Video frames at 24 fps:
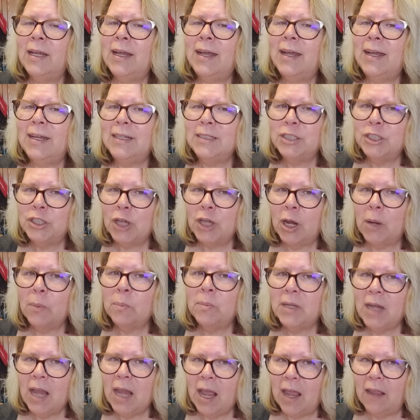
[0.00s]
a sharp
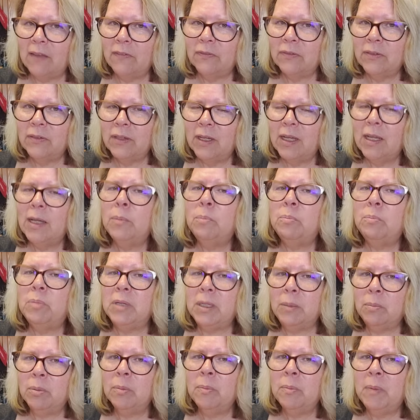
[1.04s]
knife, be
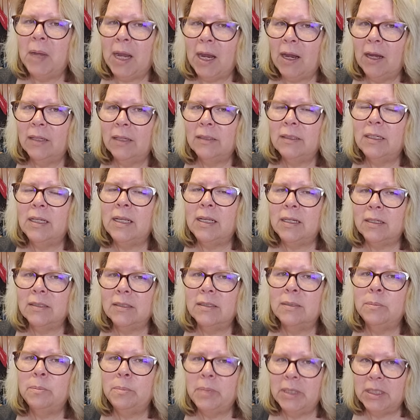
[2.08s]
prepared to hear
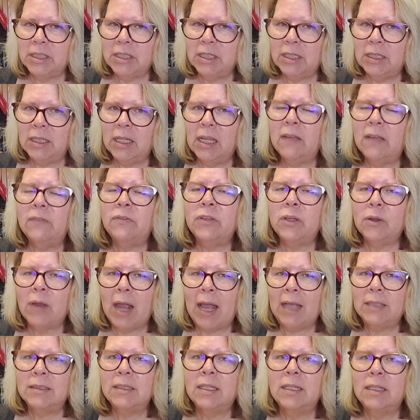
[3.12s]
some bitching if you're
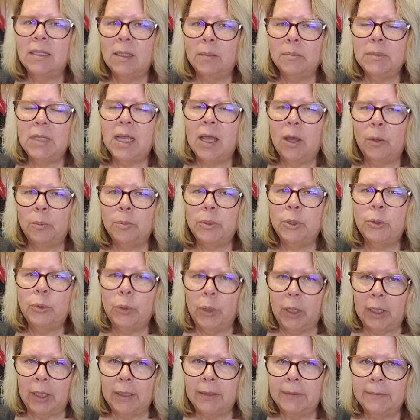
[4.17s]
asking them to help you
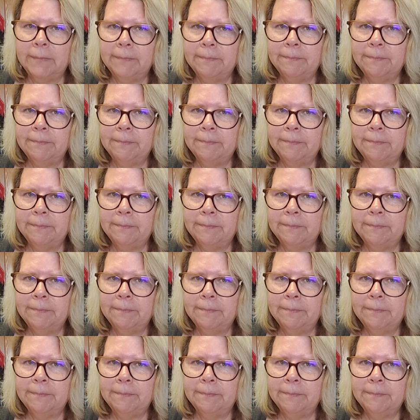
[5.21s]
cook.